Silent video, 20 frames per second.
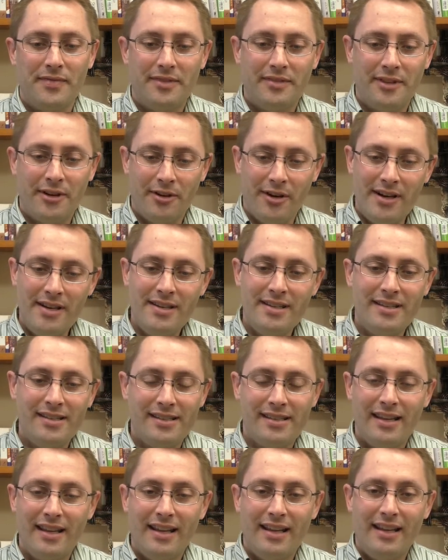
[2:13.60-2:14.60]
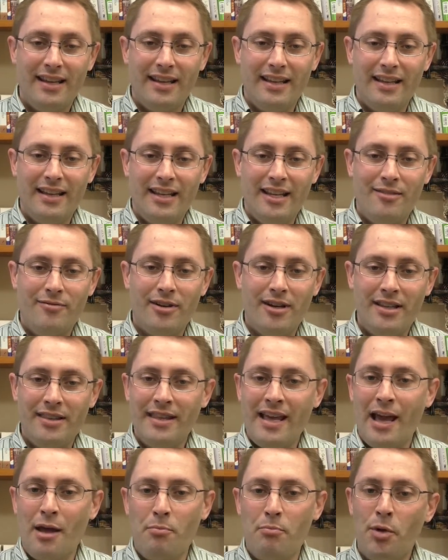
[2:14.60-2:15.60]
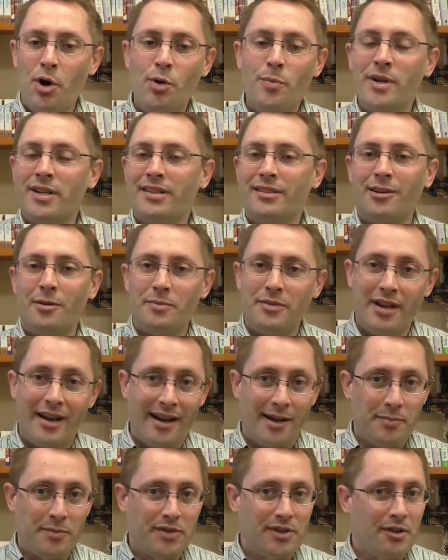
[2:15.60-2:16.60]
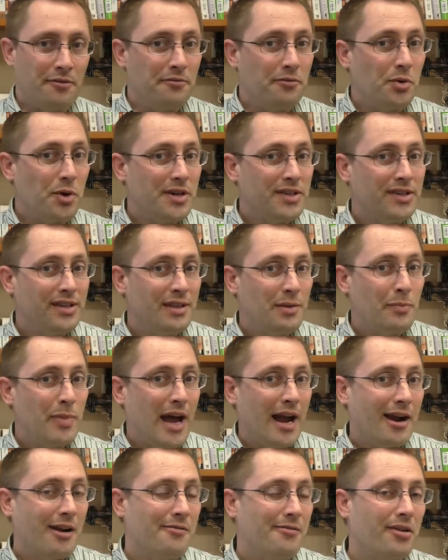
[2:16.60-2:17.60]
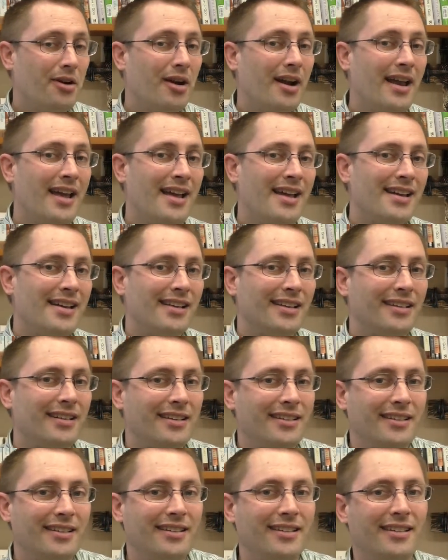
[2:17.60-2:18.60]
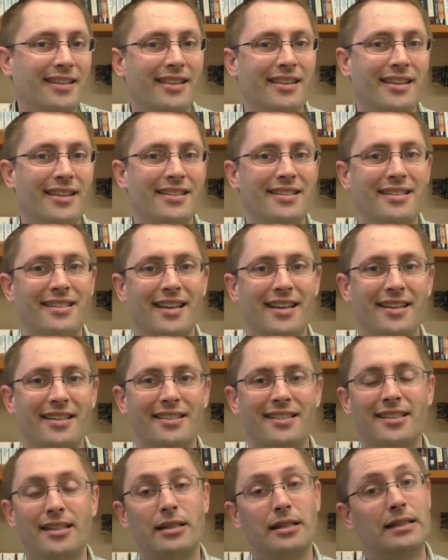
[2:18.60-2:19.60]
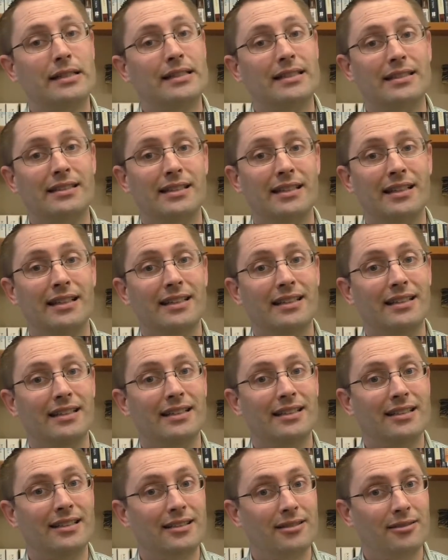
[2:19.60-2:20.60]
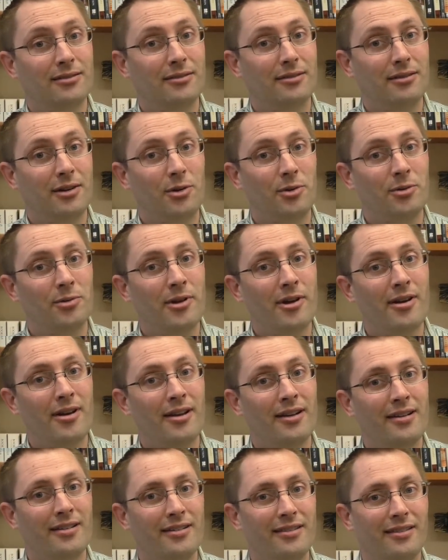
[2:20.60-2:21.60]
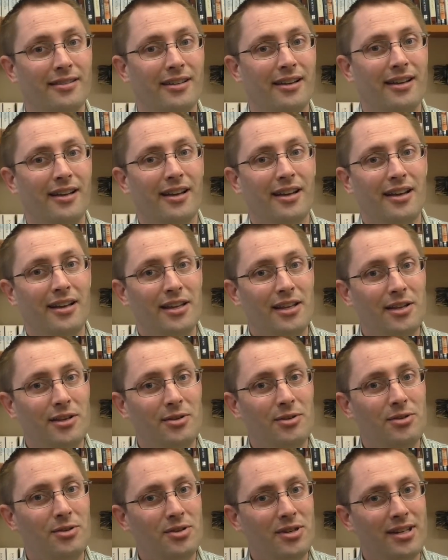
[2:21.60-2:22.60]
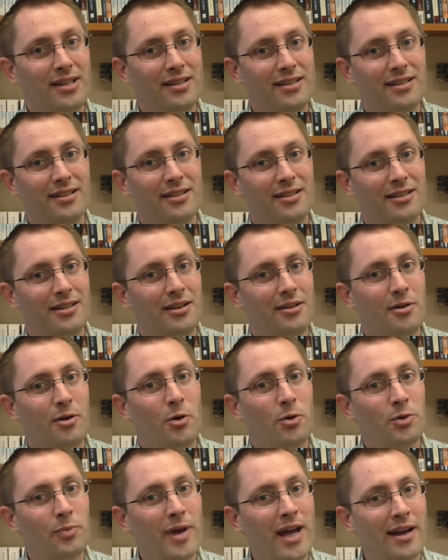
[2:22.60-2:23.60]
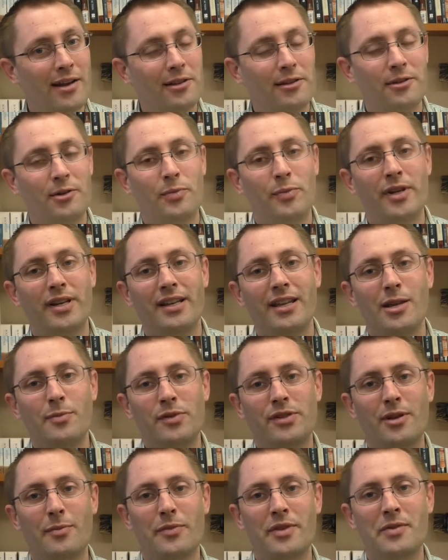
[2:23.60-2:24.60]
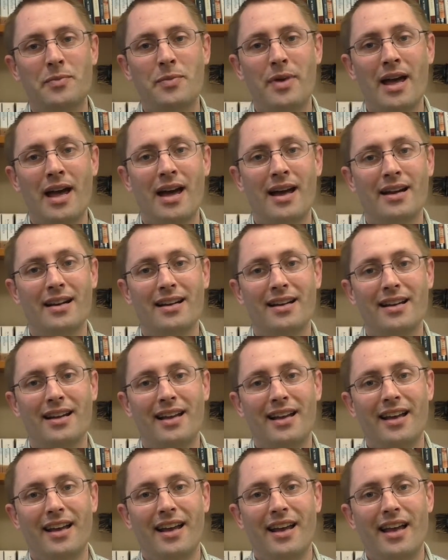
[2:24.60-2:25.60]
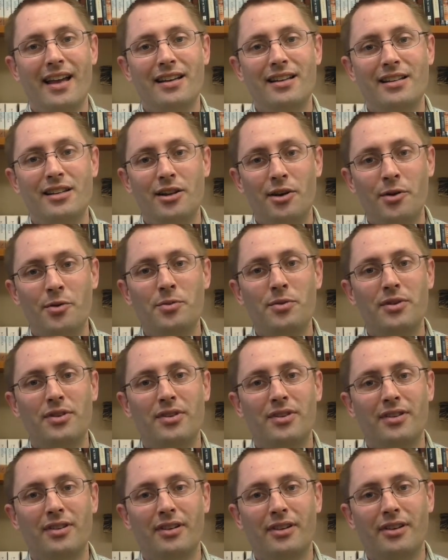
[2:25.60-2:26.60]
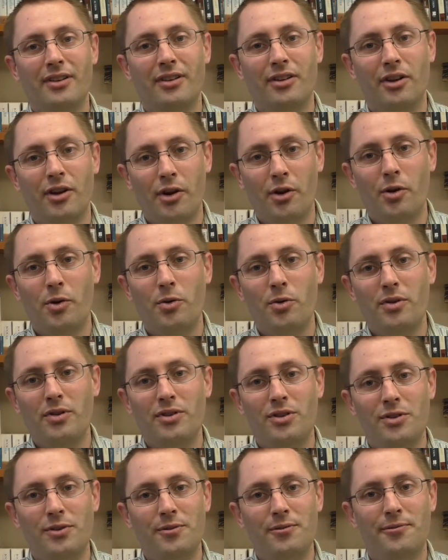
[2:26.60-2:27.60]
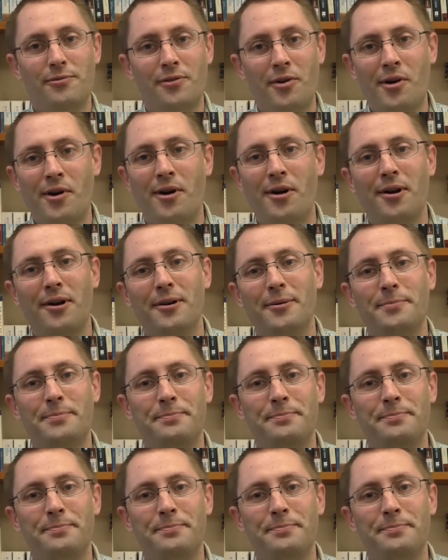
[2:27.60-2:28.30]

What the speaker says: there is, even in that moment sometimes, a voice in the back of our head that says, hold on, you need to, you know, hold back a little bit, keep something back. Don't go too far.